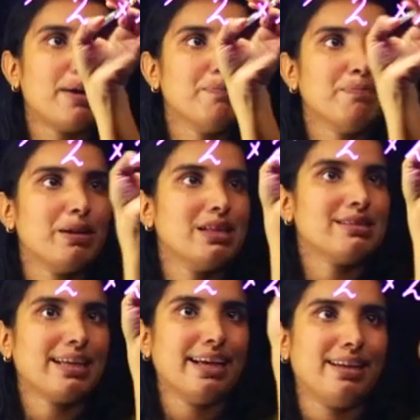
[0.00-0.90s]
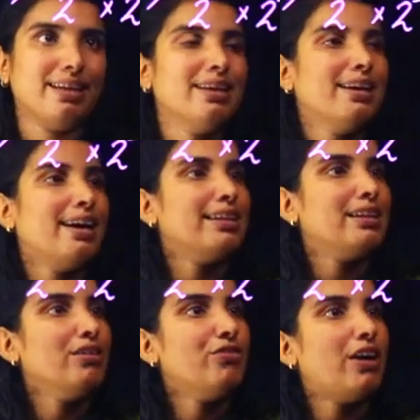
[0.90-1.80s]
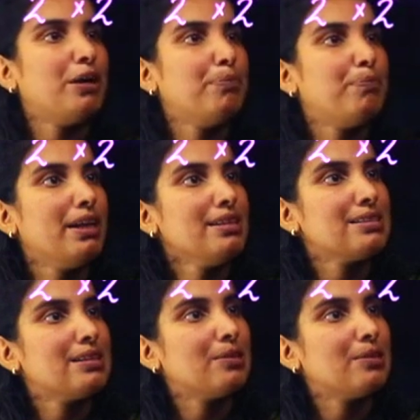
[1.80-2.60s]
m plus n. That is 5 plus